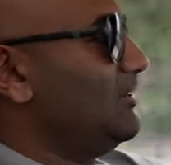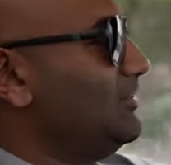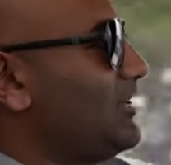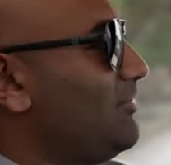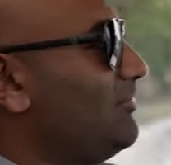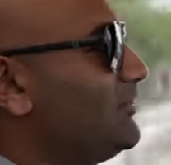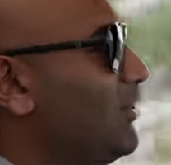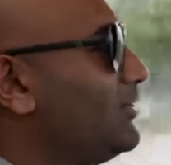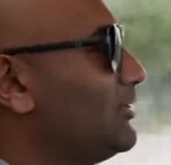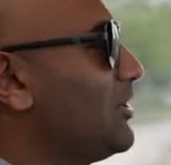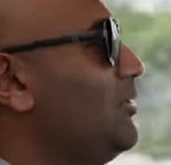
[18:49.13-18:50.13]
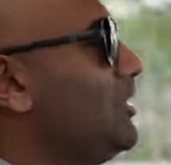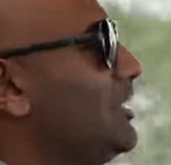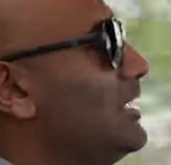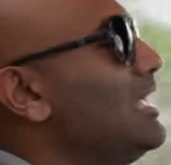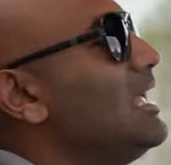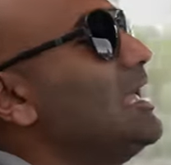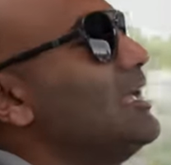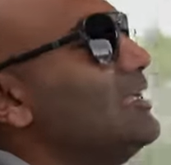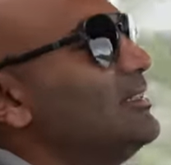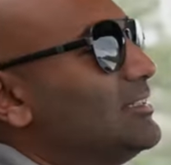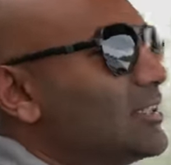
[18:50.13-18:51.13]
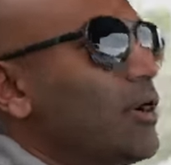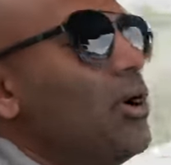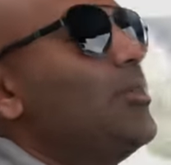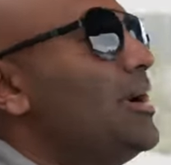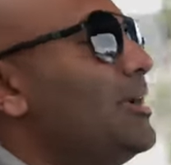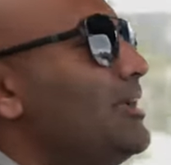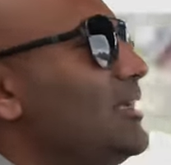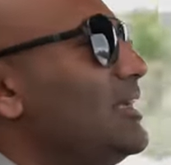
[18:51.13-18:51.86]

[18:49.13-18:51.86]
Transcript: There's a Toyota Tacoma. The Tacoma